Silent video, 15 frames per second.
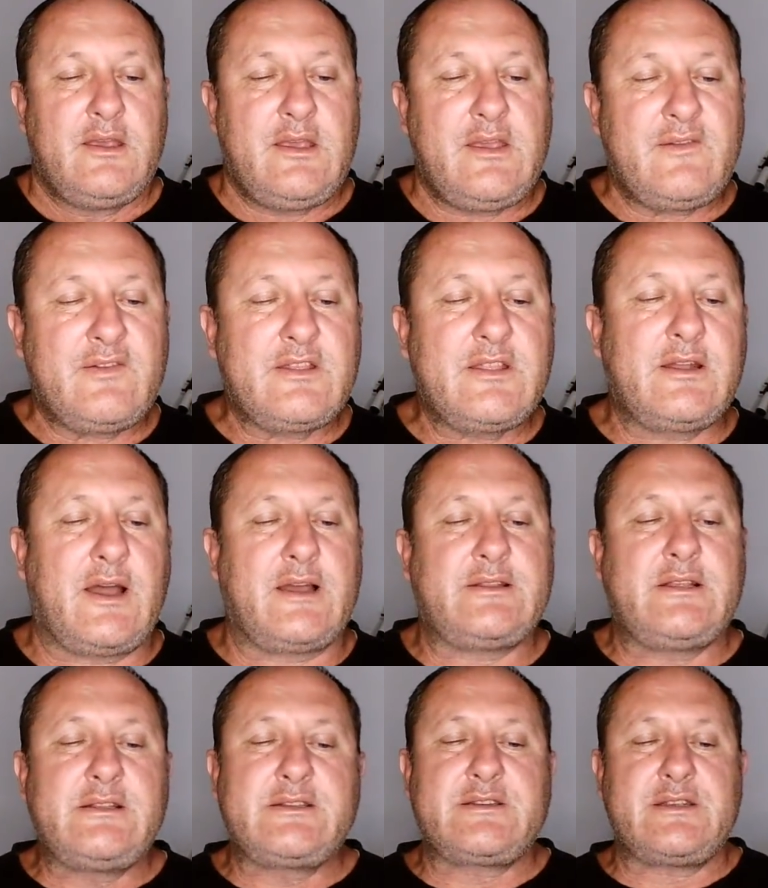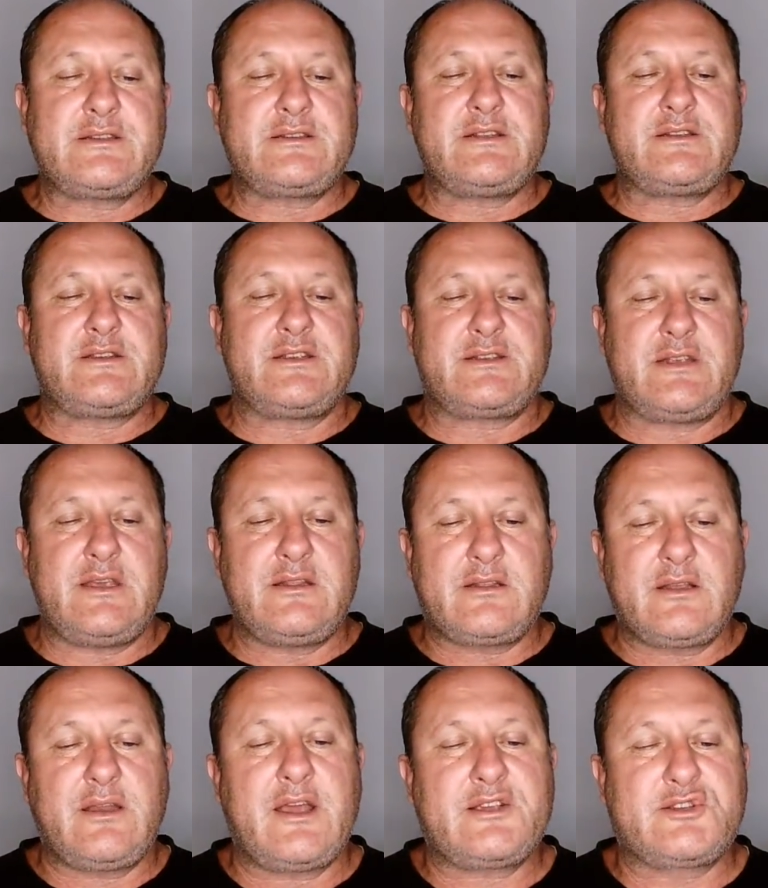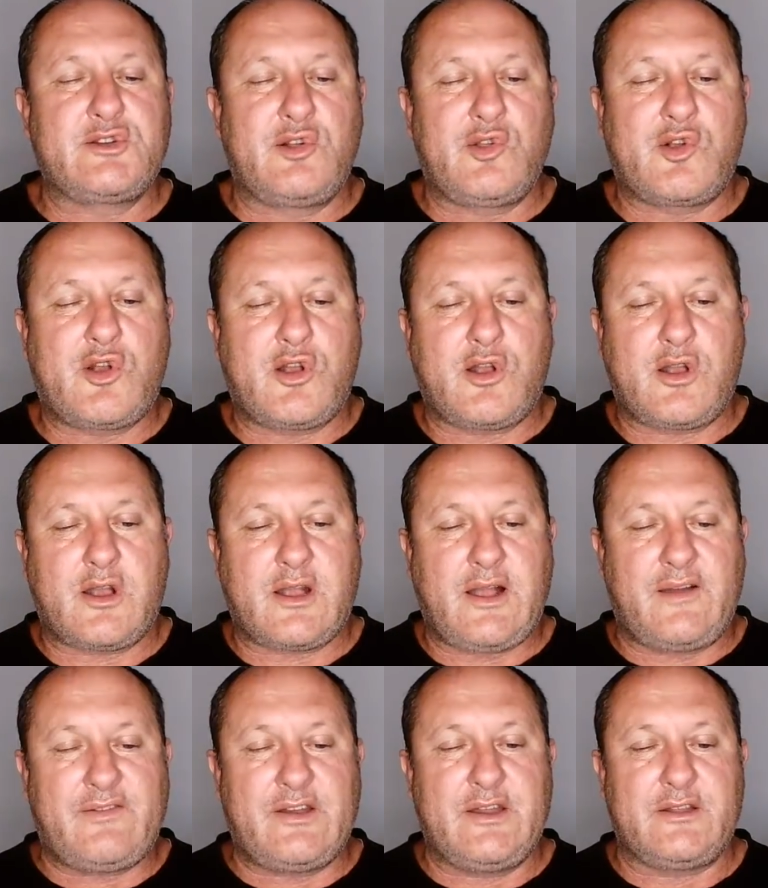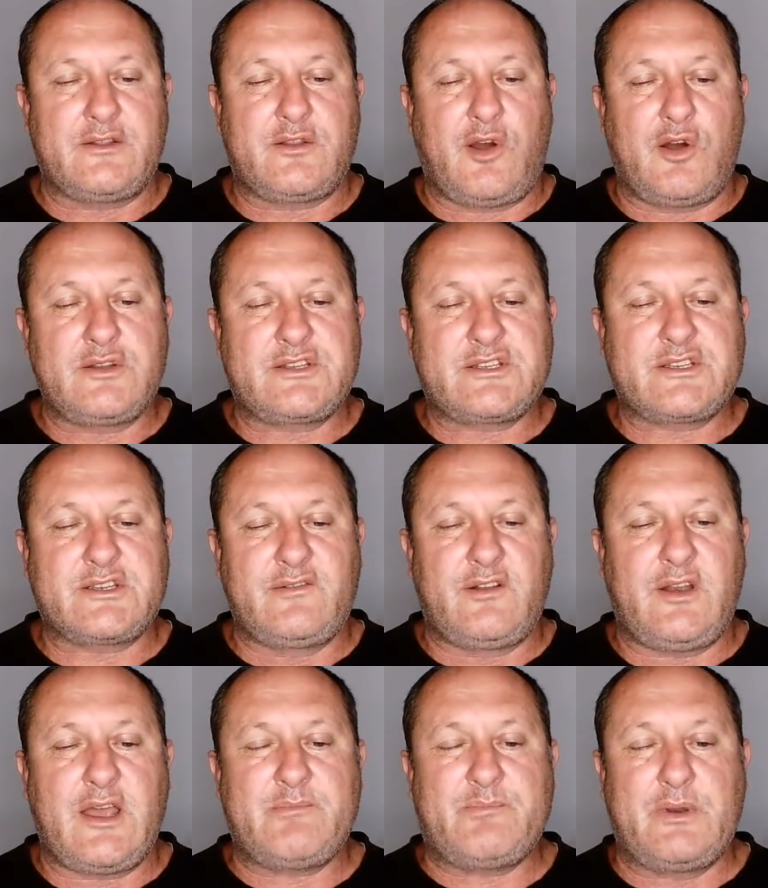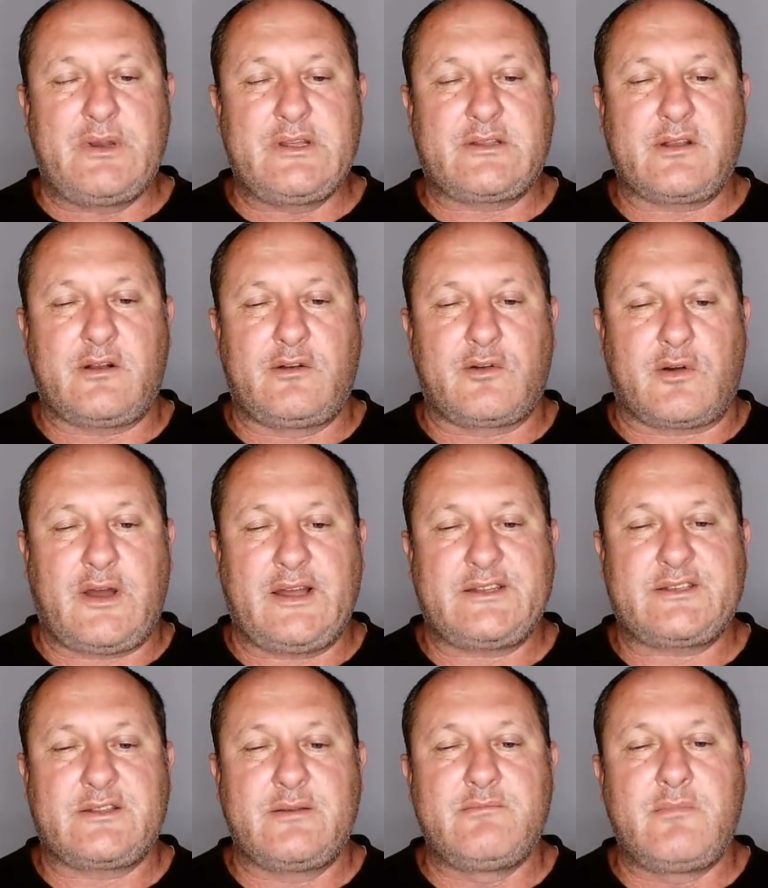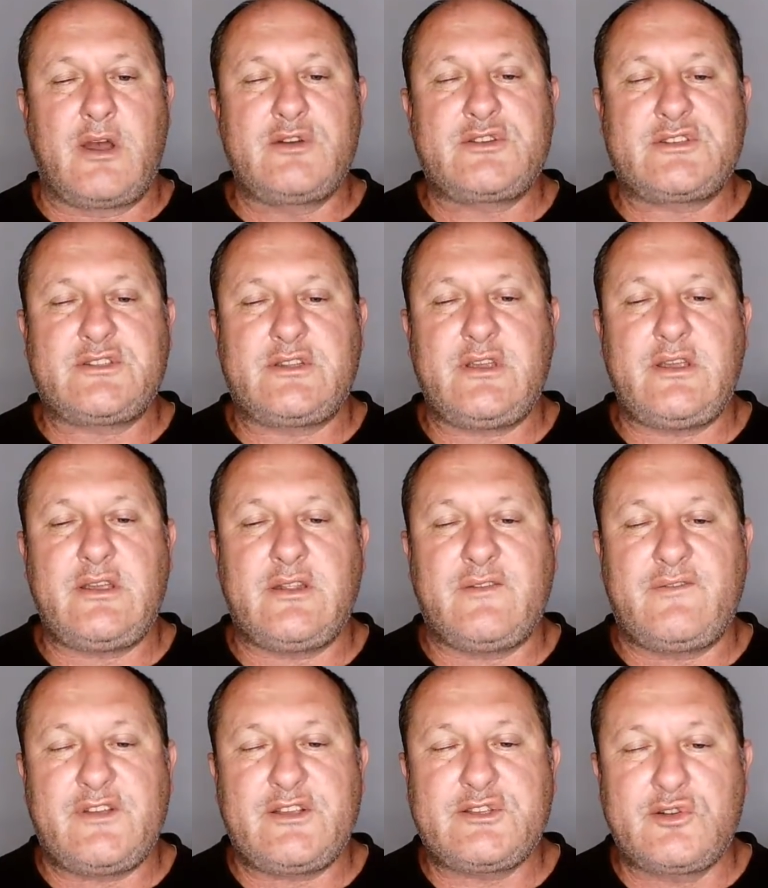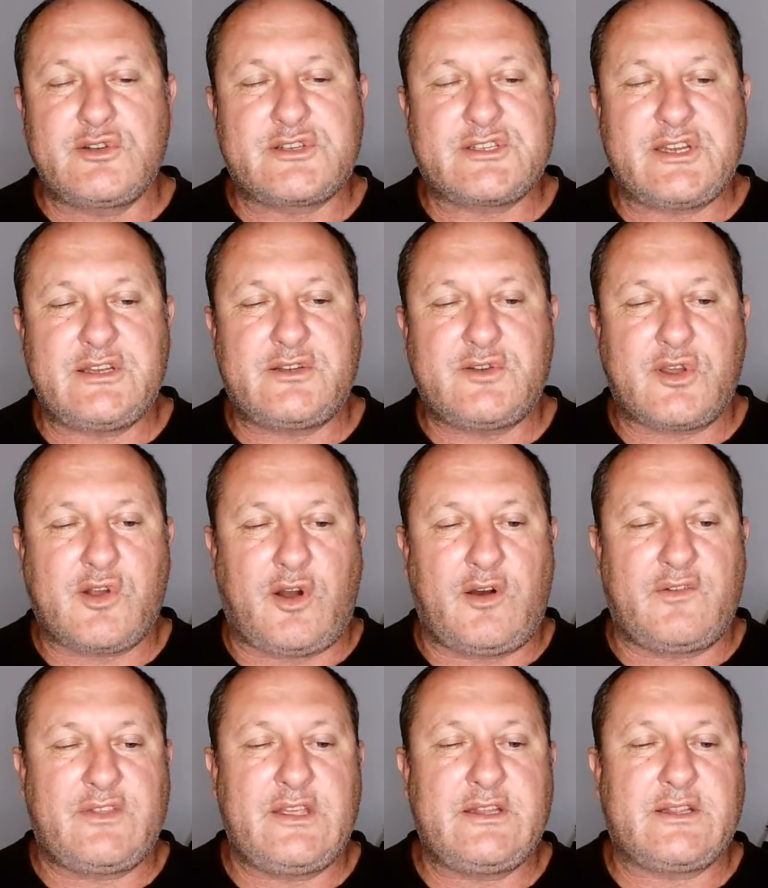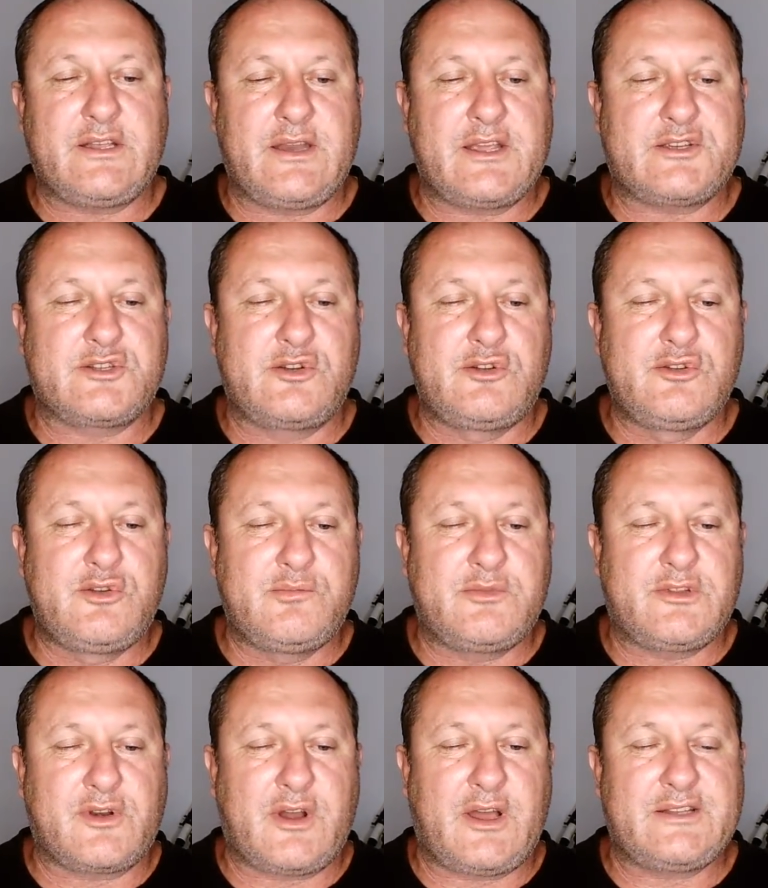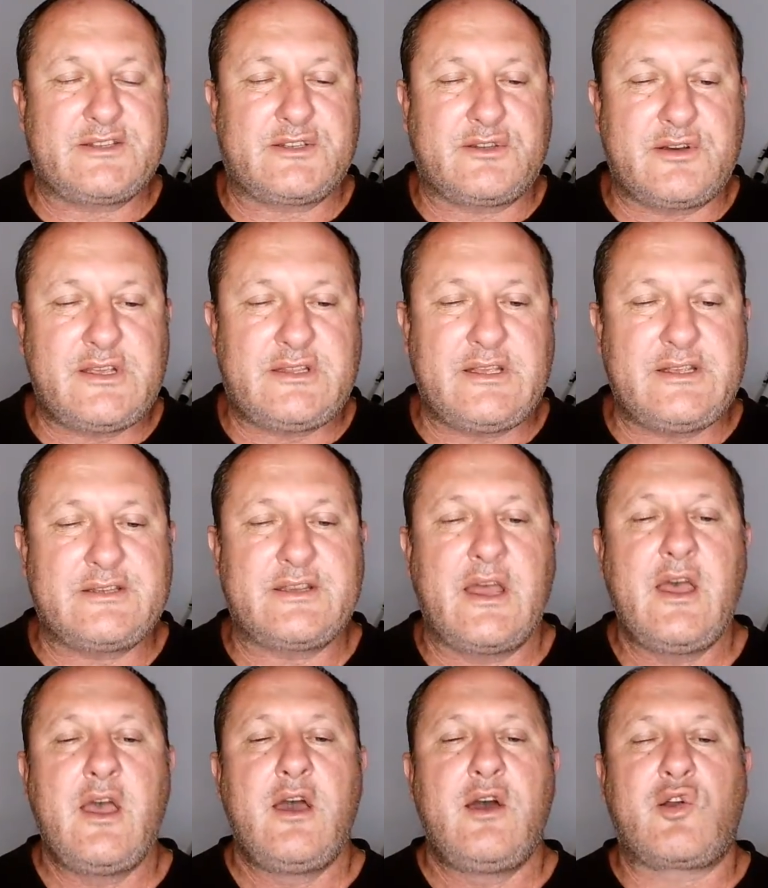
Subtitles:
Even the 1966 International Covenant on Civil and Political Rights, the most individual-centric of the international human rights treaties,